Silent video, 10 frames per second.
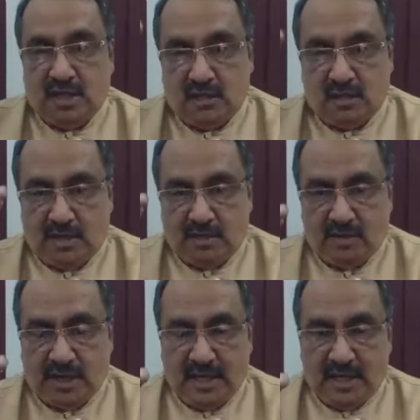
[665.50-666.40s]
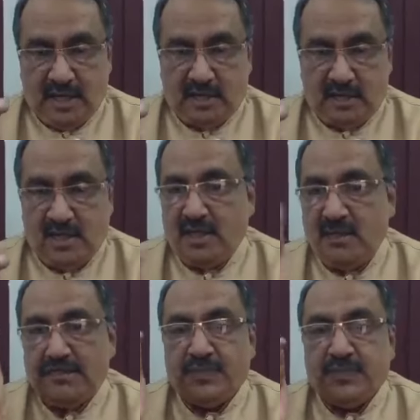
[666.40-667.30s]
Then you have to calculate the
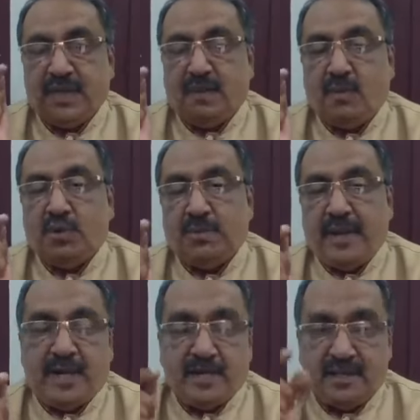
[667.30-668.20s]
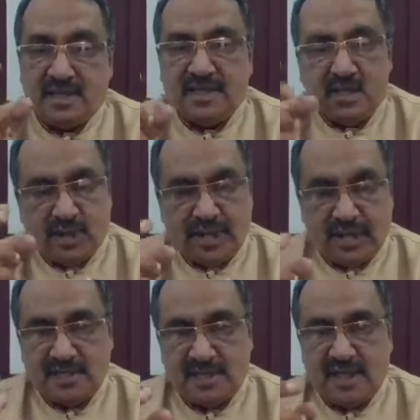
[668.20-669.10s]
amount paid. This you
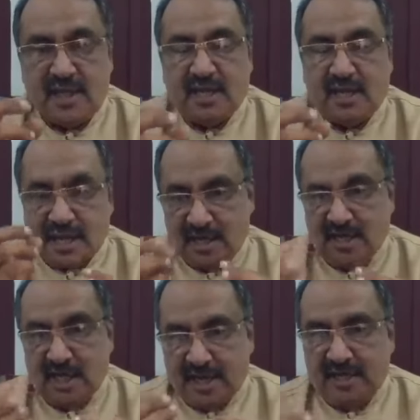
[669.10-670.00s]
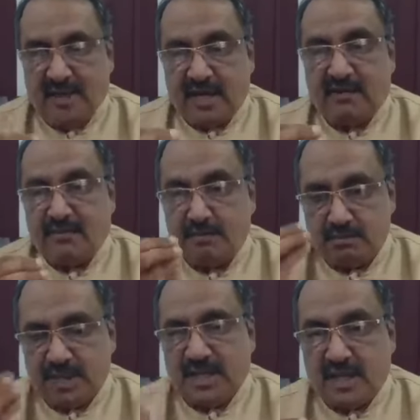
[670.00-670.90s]
can easily arrive at,
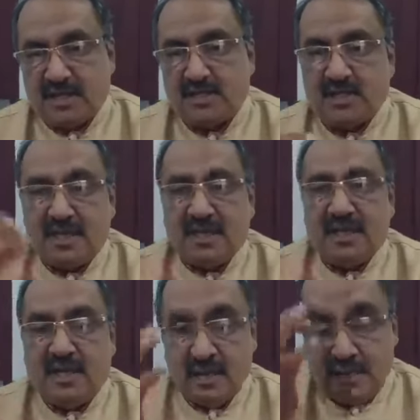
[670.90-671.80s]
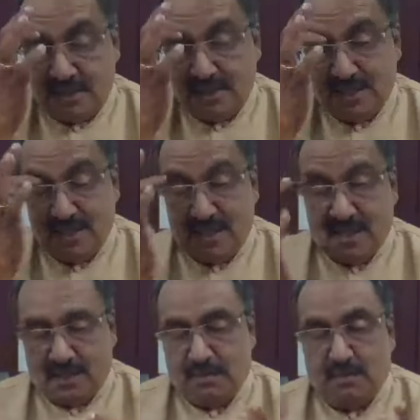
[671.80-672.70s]
because
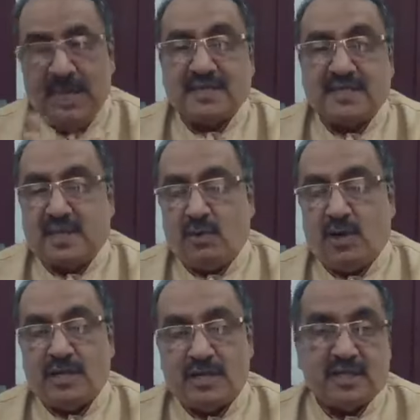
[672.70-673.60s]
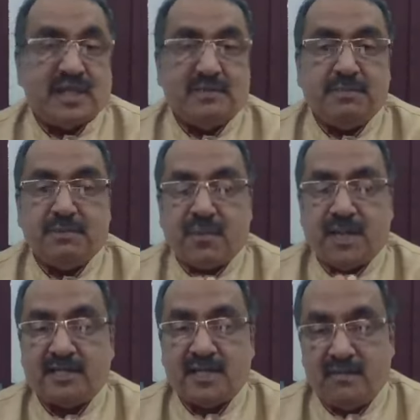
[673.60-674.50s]
banks now are in a
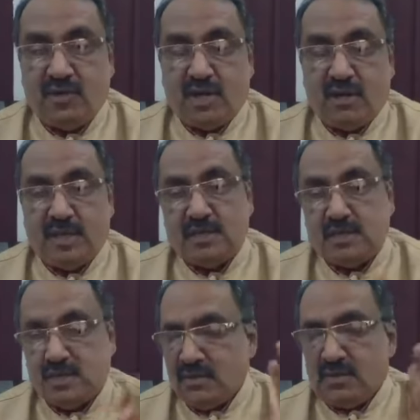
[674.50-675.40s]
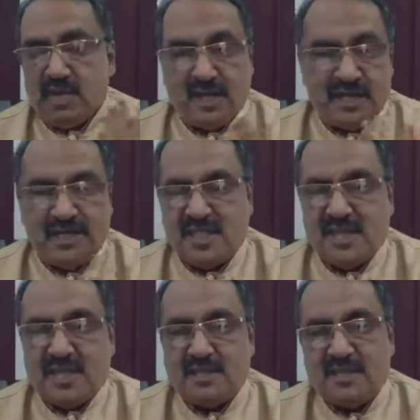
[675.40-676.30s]
computerized environment, so you can
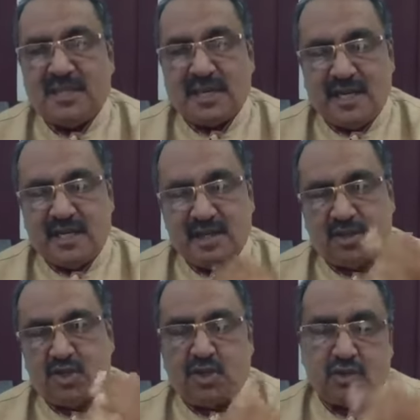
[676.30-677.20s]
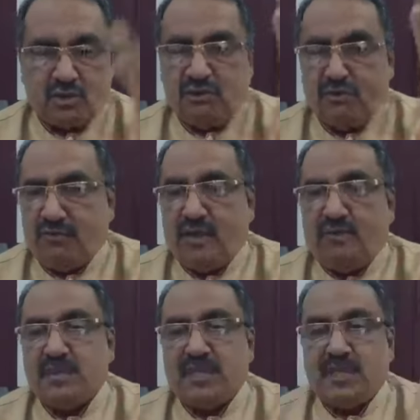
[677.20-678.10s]
easily get the credit into the account
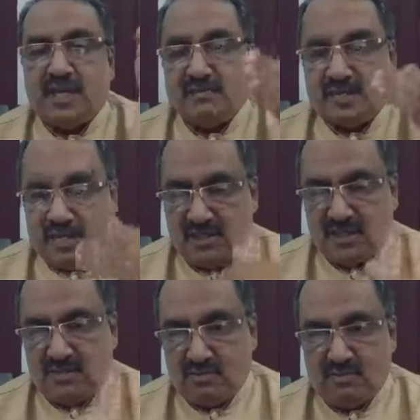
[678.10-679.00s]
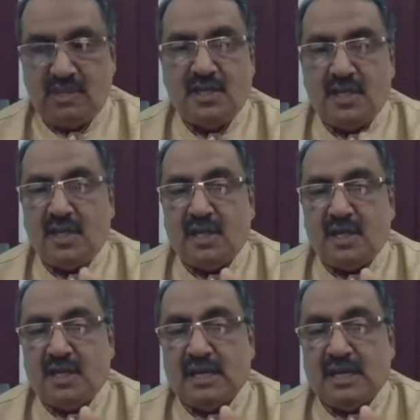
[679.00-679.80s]
from the date of sanction to the